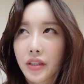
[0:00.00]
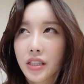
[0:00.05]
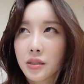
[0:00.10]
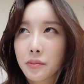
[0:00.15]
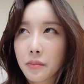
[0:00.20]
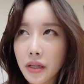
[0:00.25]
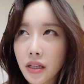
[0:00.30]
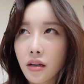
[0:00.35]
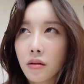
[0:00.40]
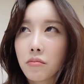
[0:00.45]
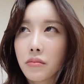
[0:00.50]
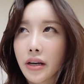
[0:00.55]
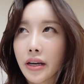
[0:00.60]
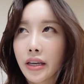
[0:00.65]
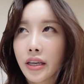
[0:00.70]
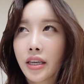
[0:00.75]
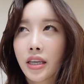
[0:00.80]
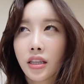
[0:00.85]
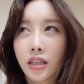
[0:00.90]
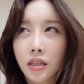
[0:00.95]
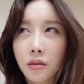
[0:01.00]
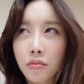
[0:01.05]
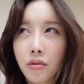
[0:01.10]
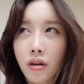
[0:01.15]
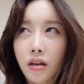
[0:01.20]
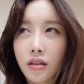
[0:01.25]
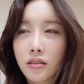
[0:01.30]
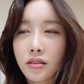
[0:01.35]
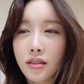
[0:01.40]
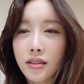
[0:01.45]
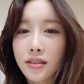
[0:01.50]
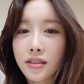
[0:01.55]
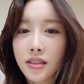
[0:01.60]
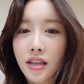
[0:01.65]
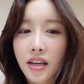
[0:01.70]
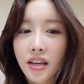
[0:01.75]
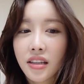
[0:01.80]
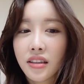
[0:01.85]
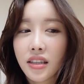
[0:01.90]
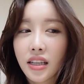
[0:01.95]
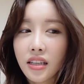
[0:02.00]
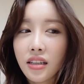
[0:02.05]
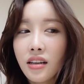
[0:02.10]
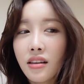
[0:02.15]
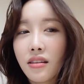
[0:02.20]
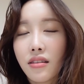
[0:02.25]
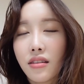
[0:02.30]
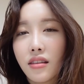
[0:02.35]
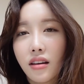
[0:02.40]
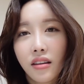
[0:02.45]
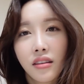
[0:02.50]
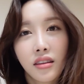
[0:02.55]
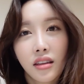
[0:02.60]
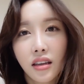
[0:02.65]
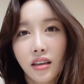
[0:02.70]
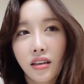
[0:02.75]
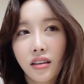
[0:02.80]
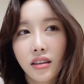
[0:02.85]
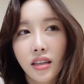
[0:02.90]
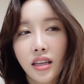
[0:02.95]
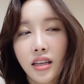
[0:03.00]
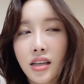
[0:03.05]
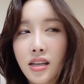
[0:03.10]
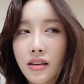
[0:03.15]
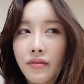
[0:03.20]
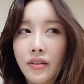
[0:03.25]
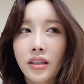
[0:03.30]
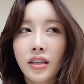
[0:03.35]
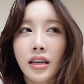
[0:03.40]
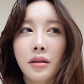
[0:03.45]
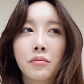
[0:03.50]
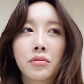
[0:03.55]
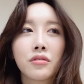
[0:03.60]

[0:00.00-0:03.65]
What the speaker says: speed up my healing process. They did nothing. They didn't even like